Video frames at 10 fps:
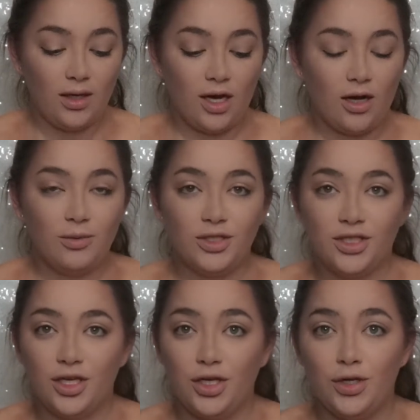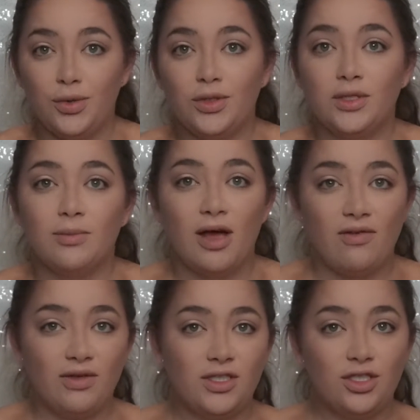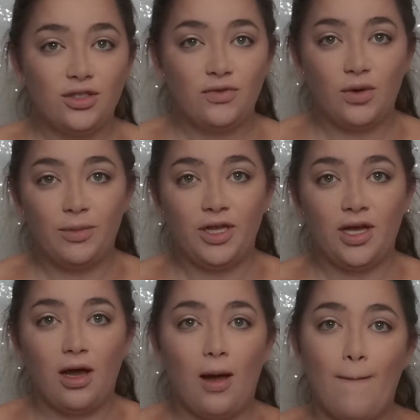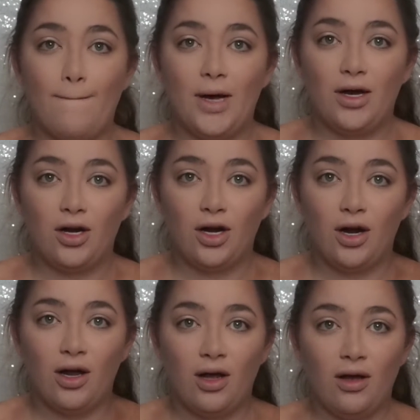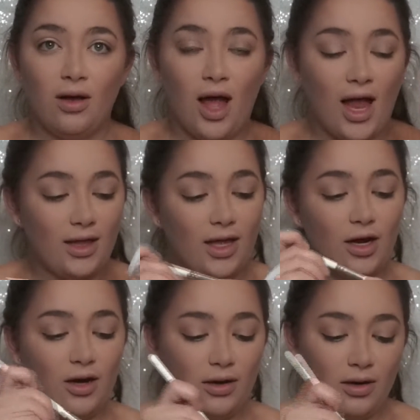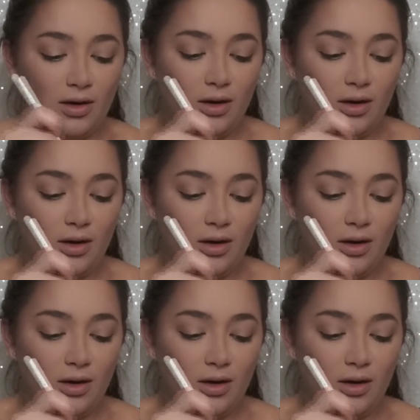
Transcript: Now I'm just going to use my Physicians Formula Butter Highlighter.